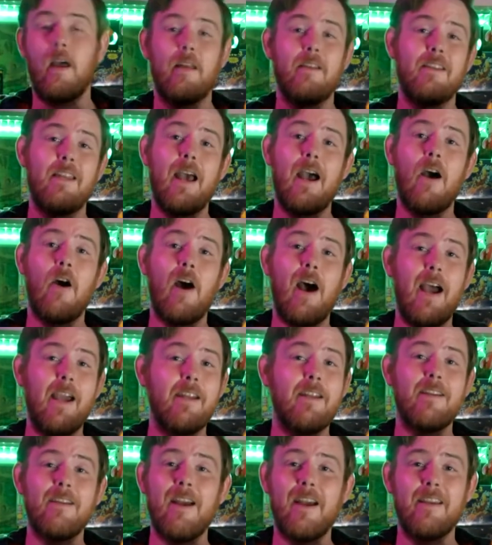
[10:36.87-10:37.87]
Now, I
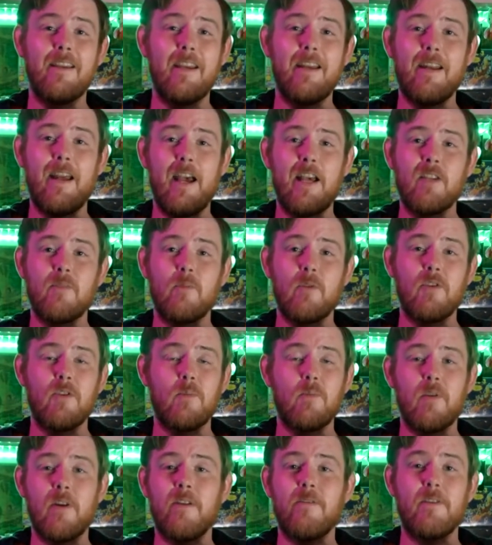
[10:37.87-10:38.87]
did not get
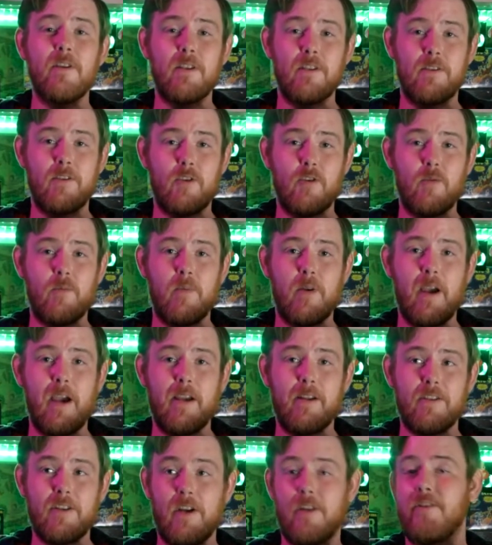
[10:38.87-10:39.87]
Hasbro's previous
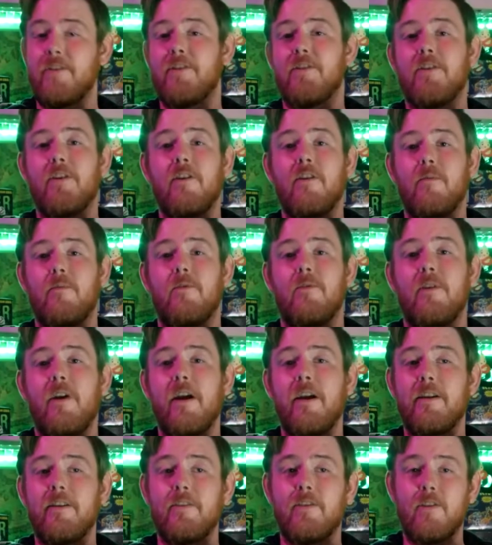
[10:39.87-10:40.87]
two-pack, Tully's Terrible
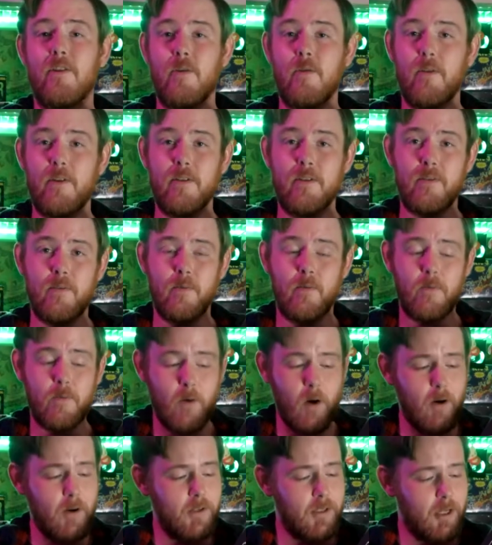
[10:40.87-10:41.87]
Night, so as
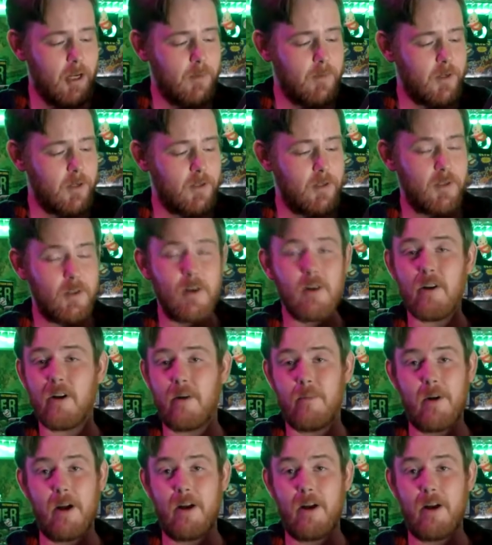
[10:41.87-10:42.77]
far as I'm concerned, I'm